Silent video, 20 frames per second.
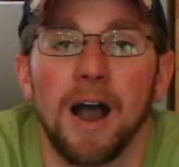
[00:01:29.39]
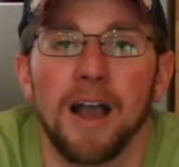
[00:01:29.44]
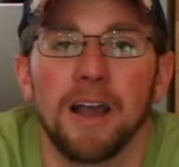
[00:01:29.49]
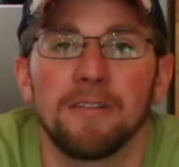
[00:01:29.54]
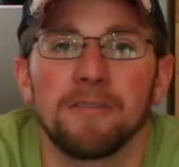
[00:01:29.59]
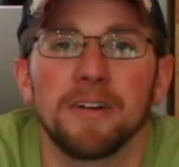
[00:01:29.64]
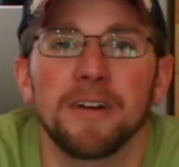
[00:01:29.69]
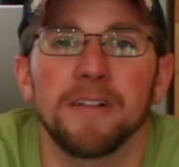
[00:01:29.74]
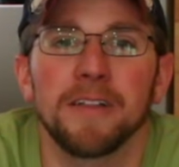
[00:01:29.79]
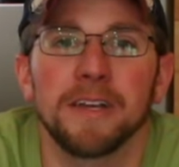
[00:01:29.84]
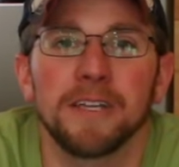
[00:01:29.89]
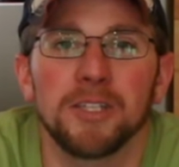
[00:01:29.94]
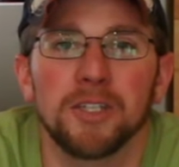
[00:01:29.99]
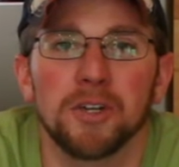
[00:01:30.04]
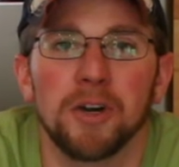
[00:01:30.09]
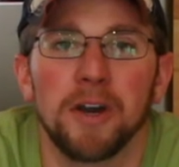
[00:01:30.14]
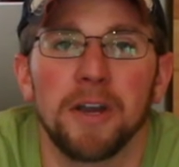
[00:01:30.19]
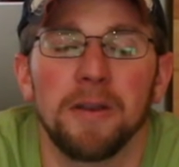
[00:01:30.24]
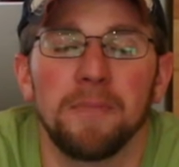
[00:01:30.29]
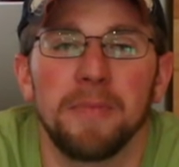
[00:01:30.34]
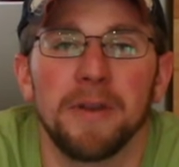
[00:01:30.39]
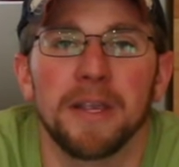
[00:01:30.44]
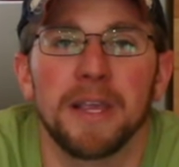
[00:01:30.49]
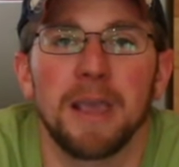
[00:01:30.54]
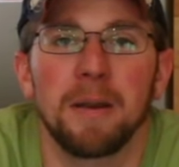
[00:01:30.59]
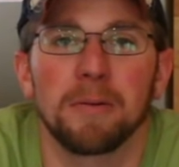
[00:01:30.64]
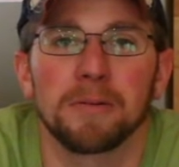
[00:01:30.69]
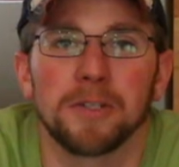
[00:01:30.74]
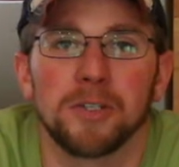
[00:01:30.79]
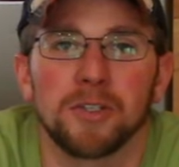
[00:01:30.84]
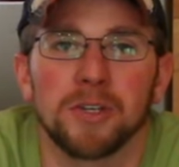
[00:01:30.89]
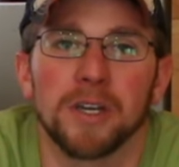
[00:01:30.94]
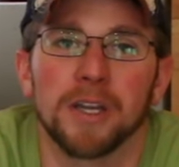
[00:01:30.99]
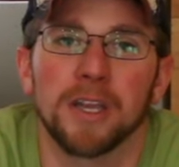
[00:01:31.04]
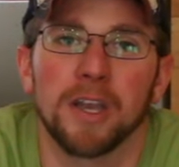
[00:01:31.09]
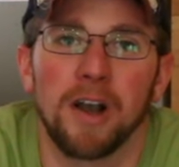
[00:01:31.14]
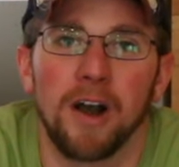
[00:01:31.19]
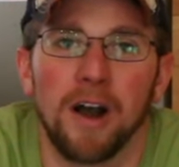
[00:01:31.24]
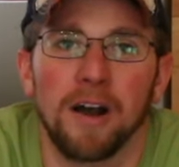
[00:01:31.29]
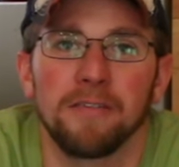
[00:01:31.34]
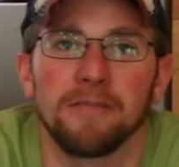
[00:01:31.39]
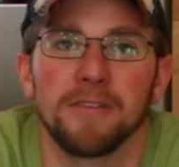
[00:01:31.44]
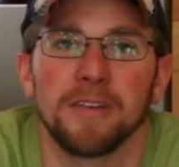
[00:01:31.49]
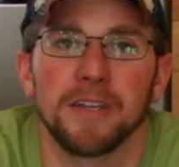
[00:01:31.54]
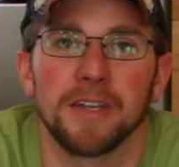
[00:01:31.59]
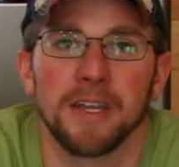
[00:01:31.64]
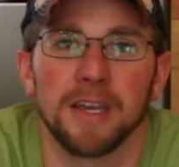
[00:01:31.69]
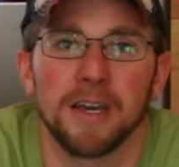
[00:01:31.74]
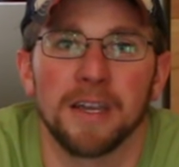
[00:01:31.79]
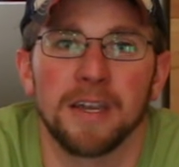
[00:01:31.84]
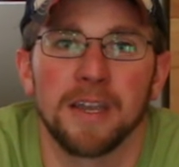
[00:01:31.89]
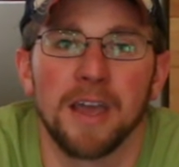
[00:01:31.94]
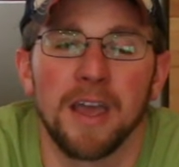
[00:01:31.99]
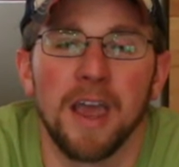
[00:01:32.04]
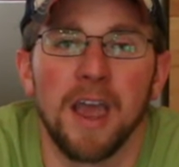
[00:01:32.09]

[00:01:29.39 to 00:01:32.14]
I really enjoy being able to drink coffee again.